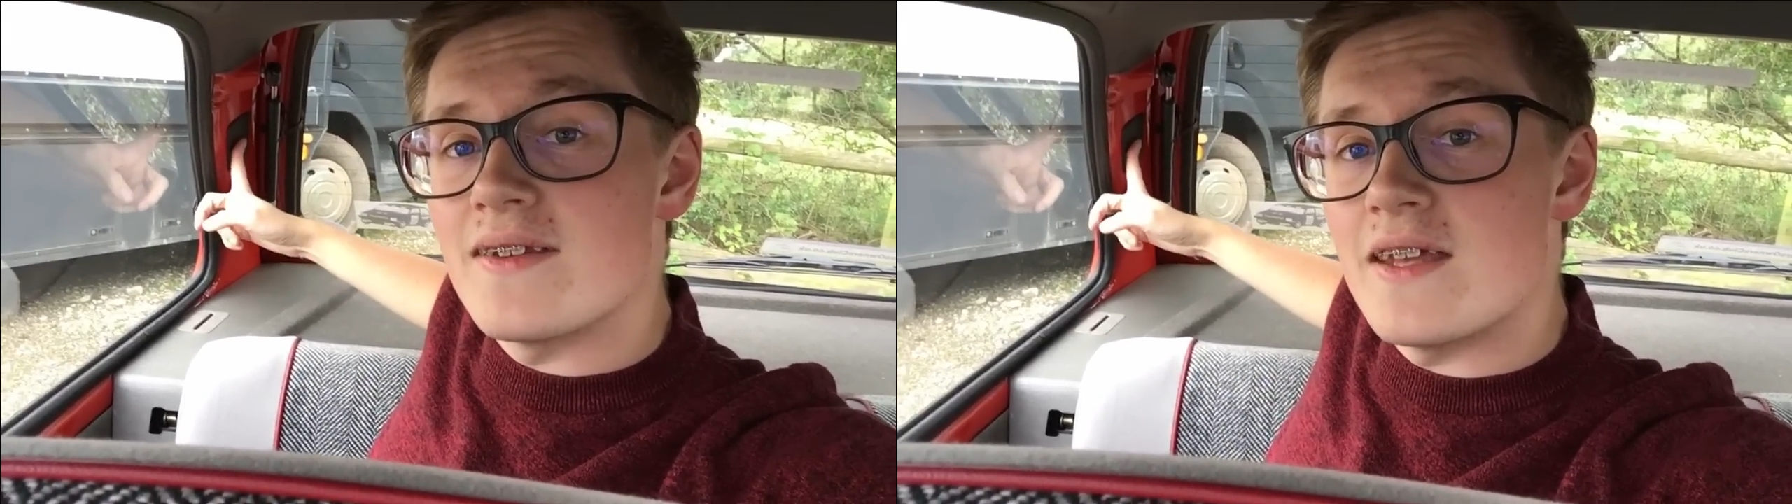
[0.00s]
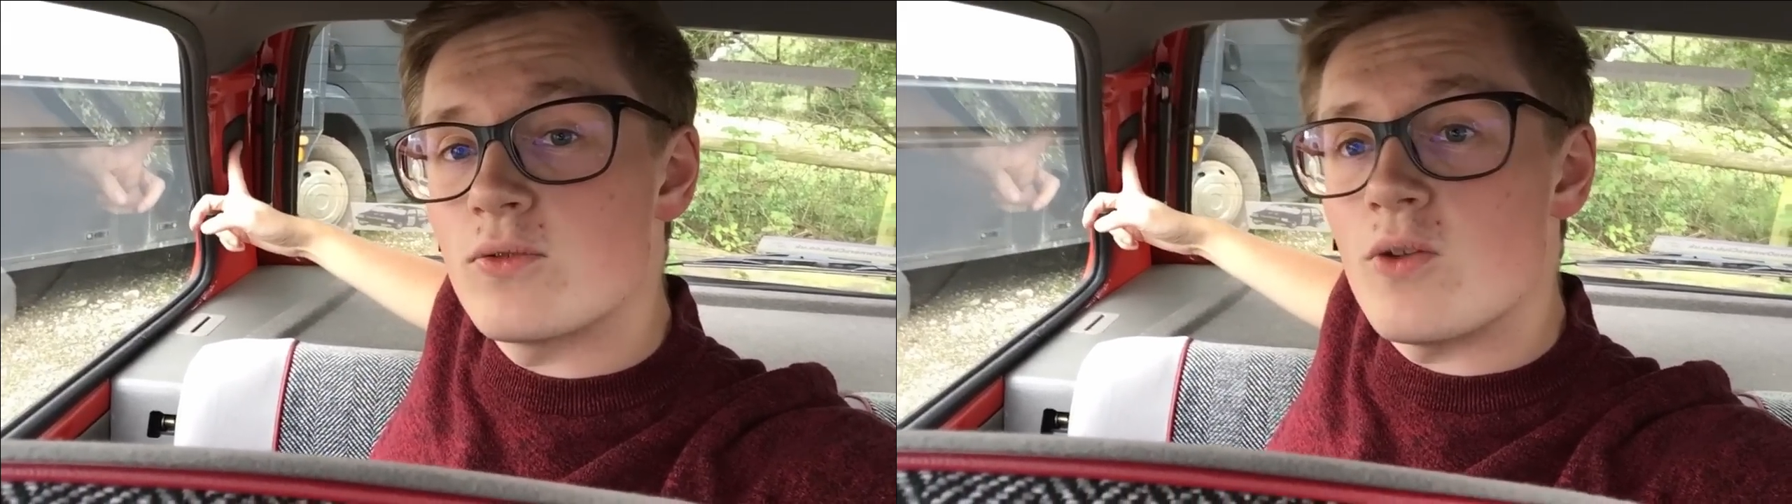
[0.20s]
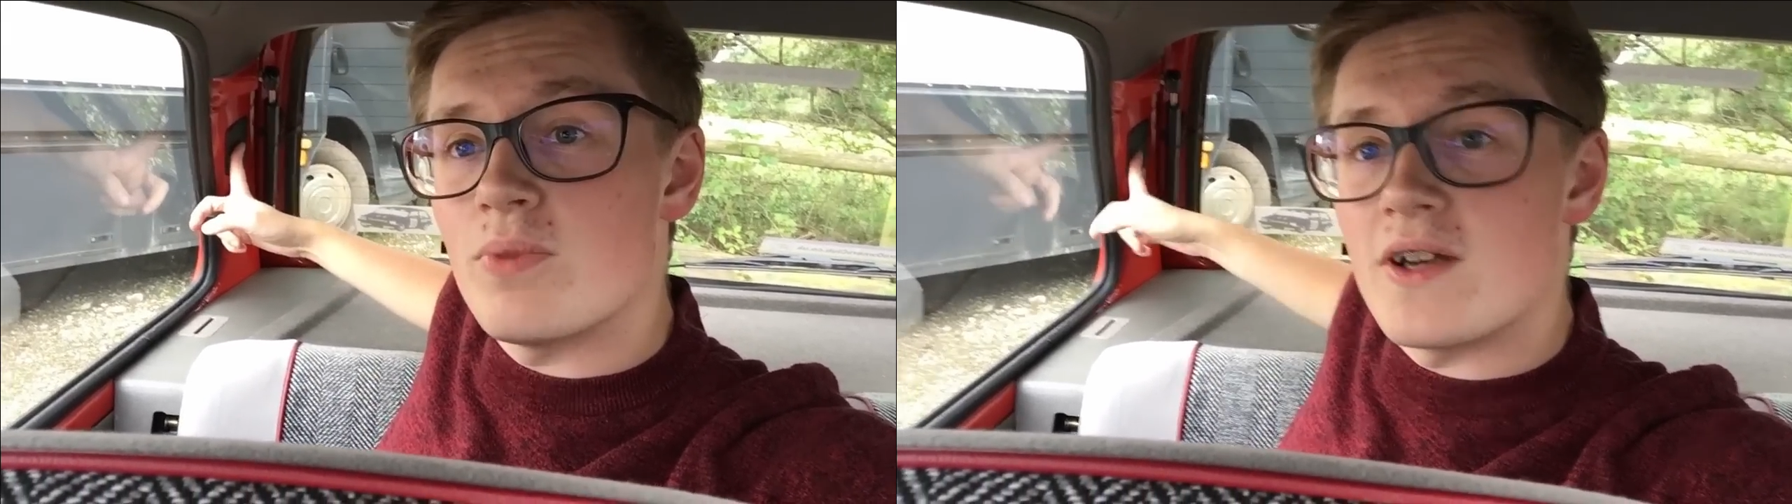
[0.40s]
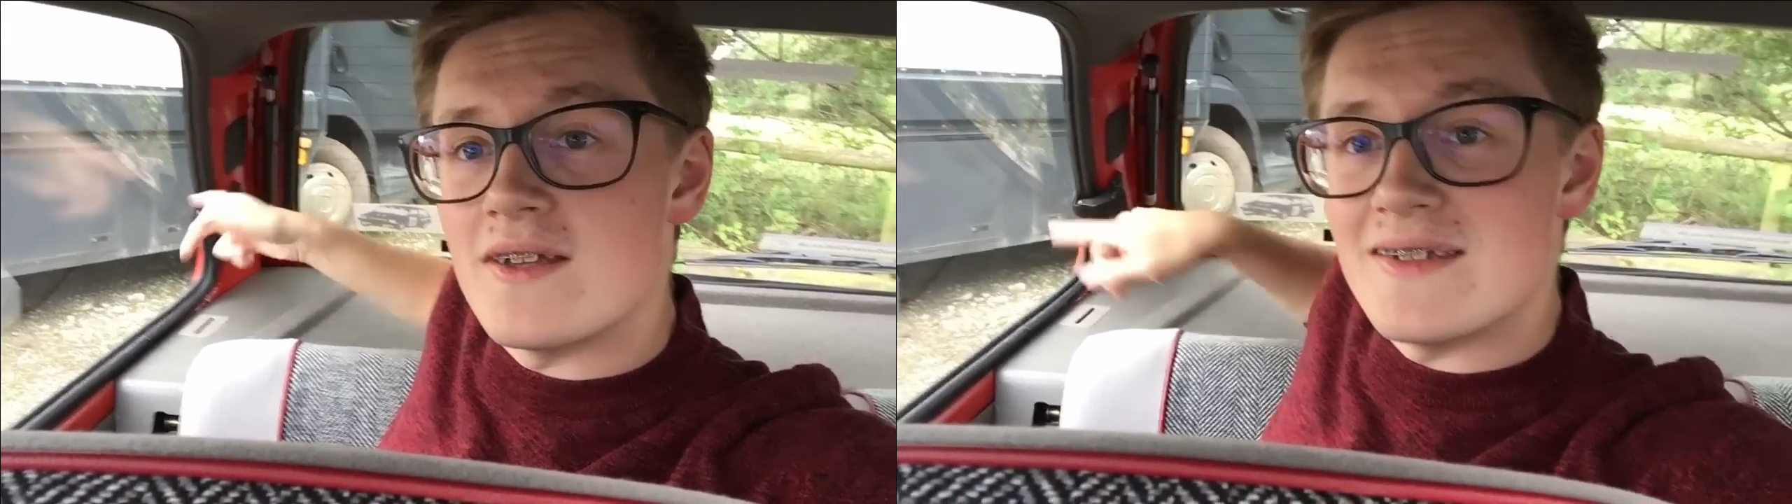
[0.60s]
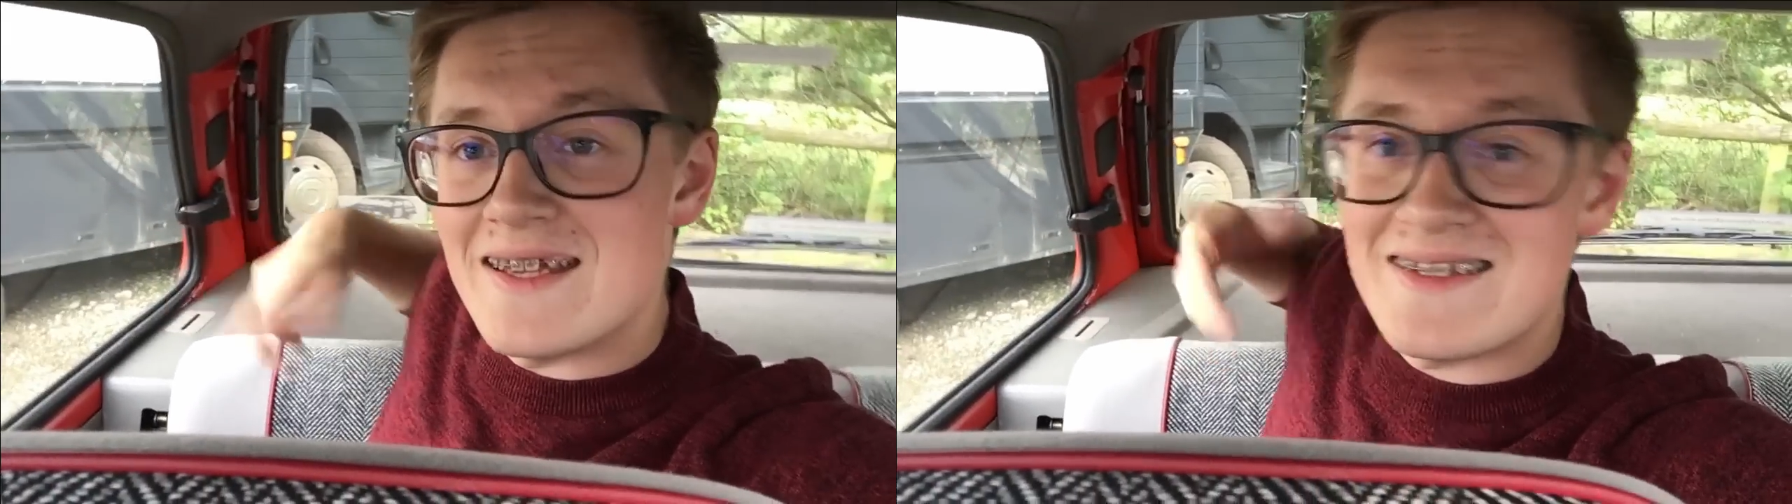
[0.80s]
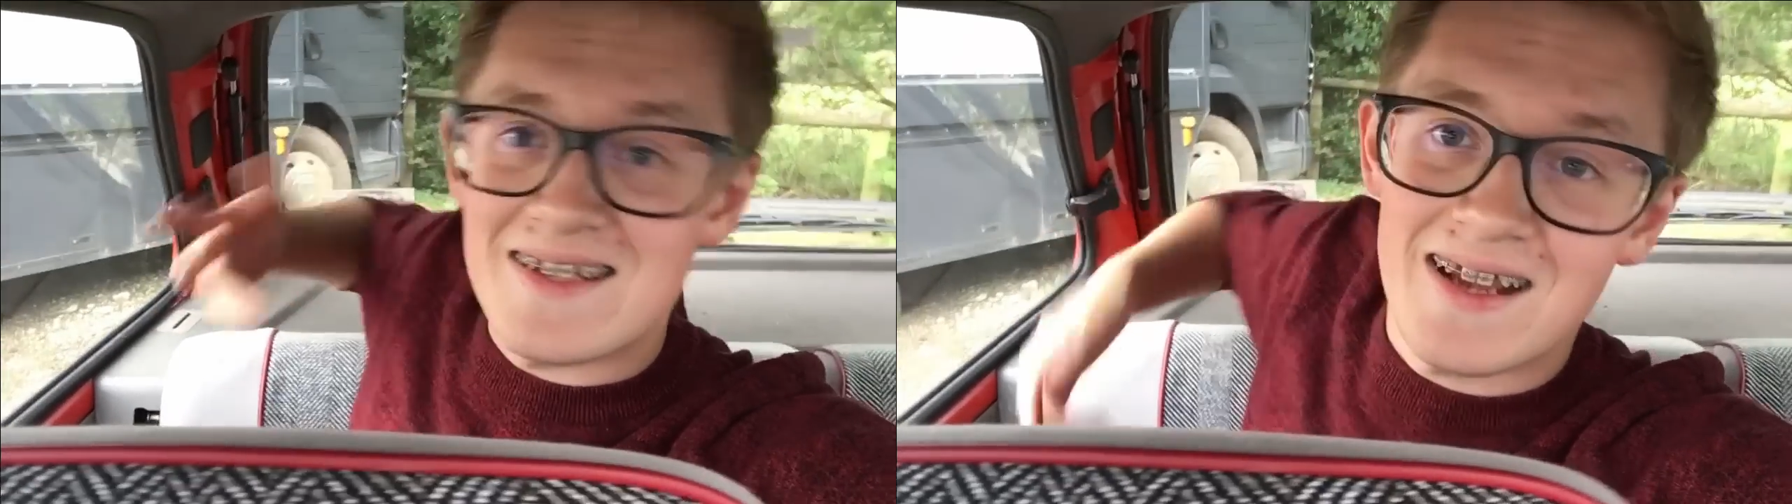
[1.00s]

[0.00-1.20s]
in this one because it's a